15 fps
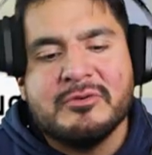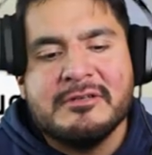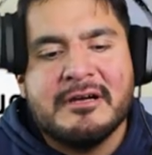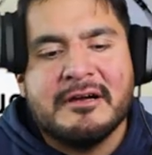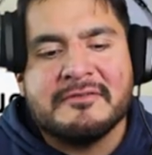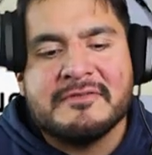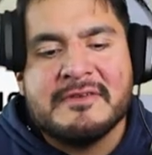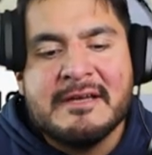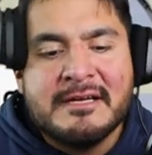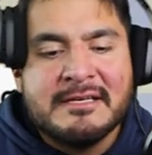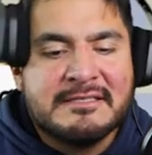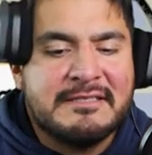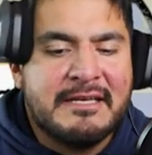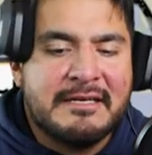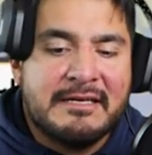enough.
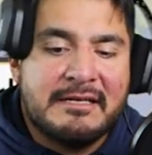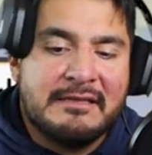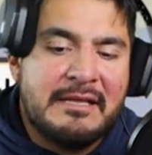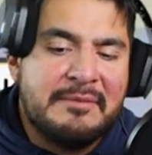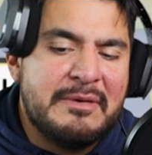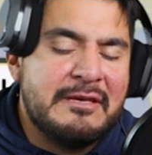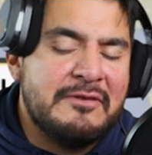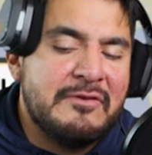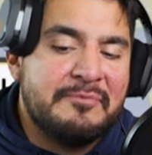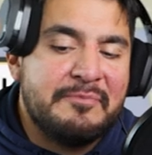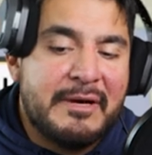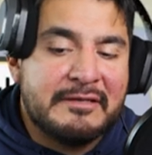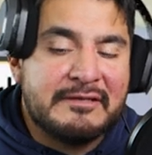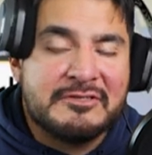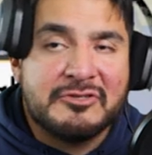Say, let me give you a
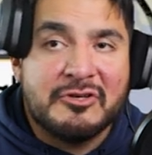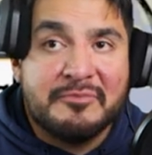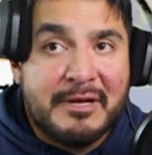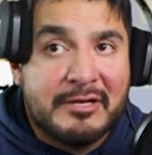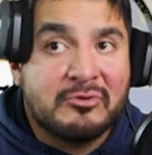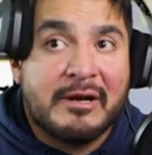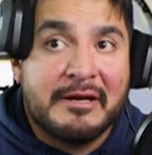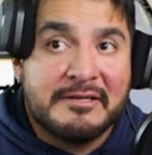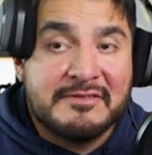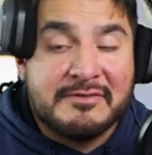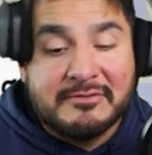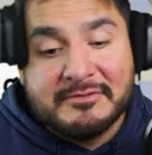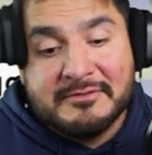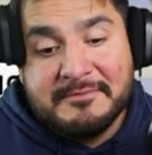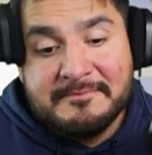bike to show my
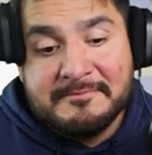gratitude.